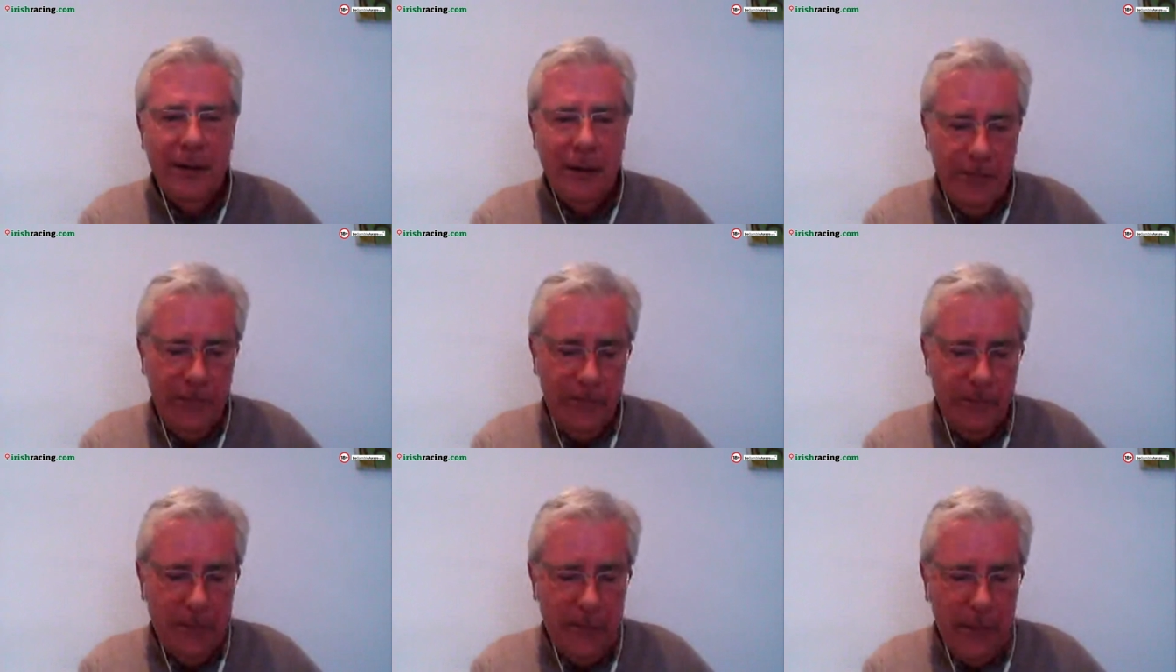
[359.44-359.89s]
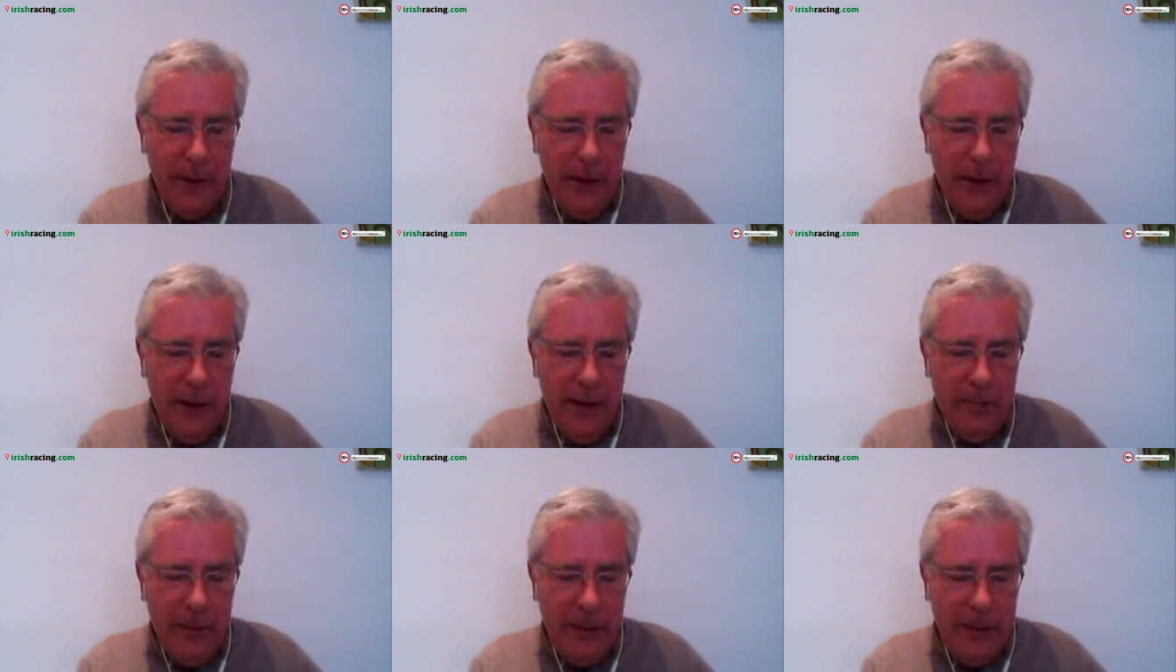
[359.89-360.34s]
So
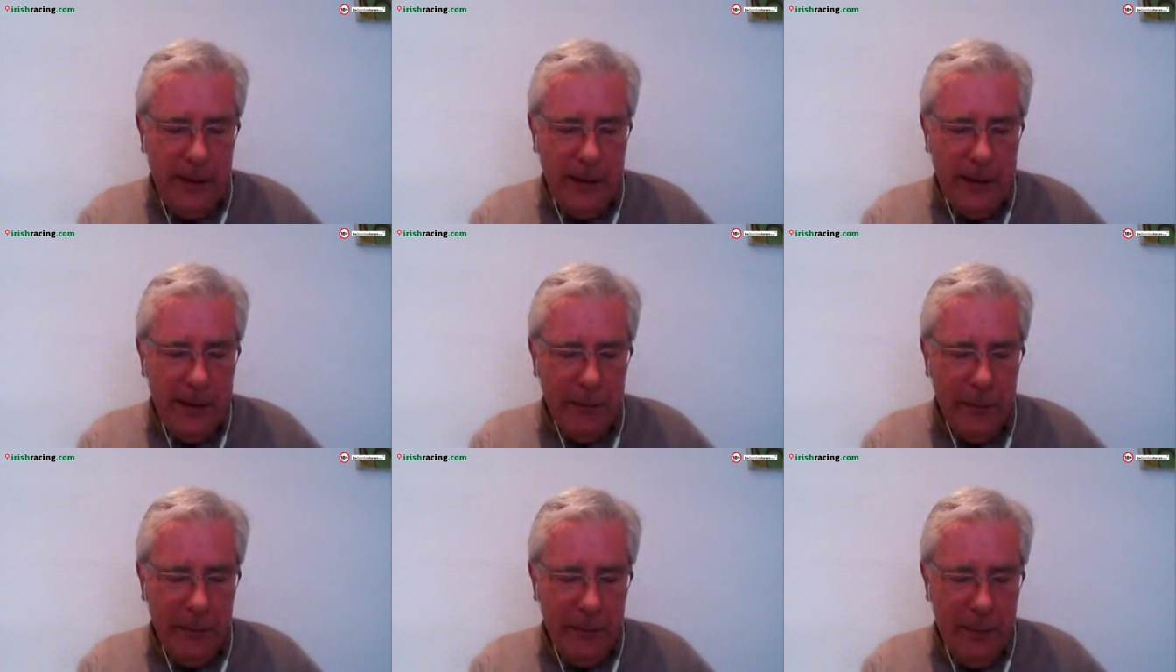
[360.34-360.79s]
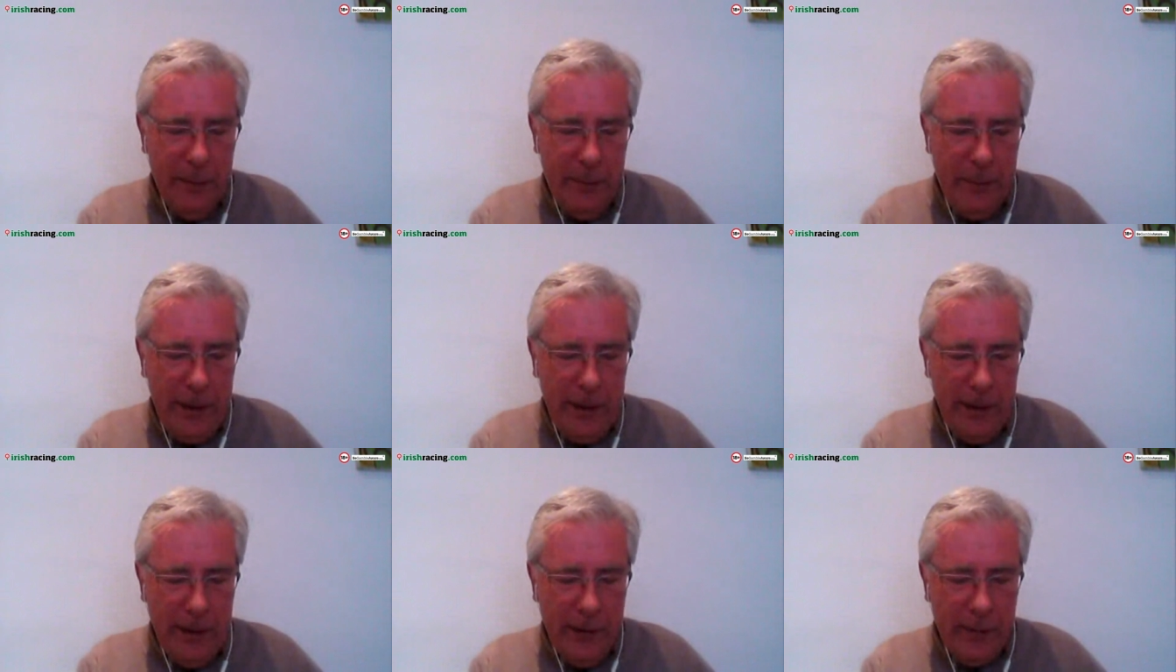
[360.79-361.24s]
McNally was put
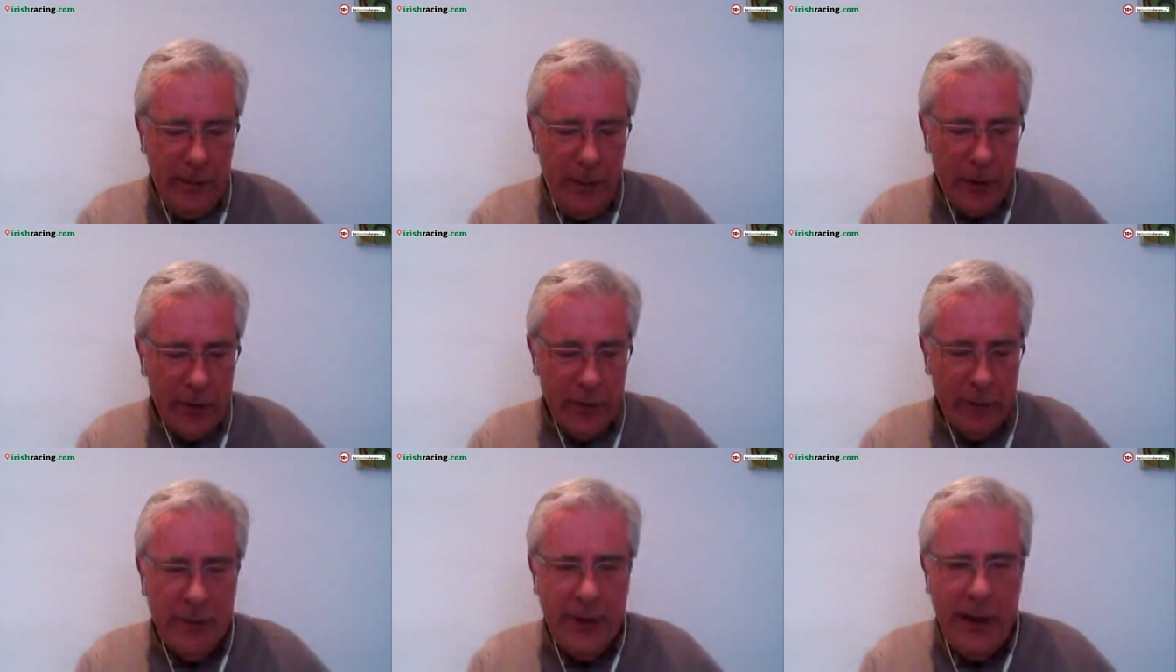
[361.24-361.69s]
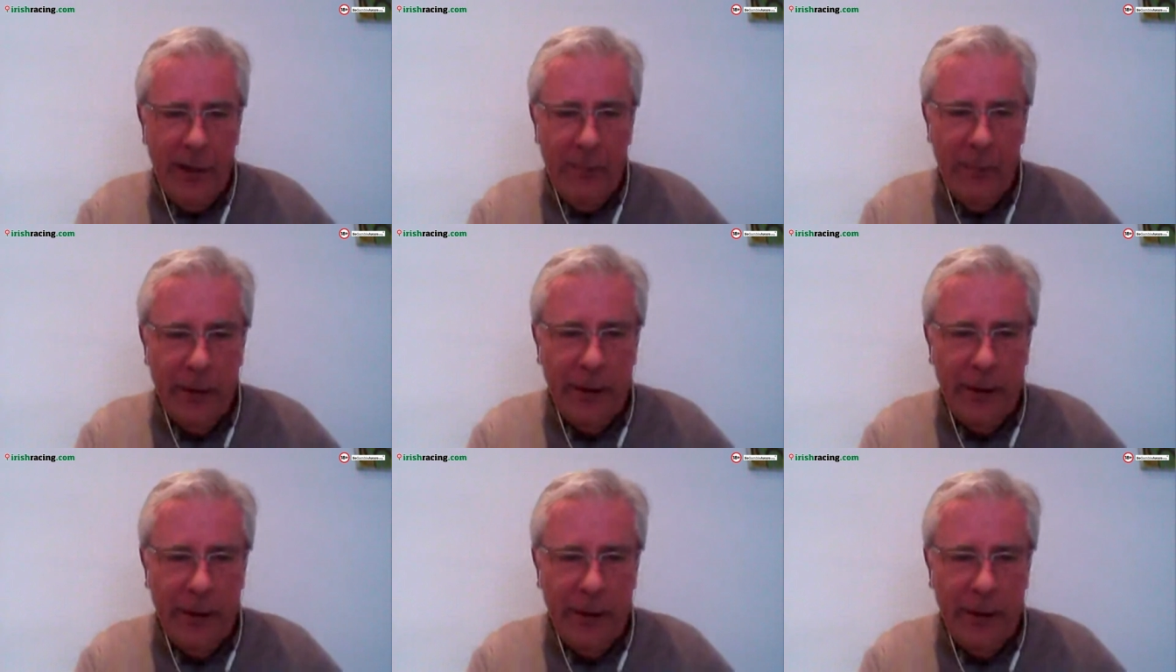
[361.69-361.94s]
back in his box with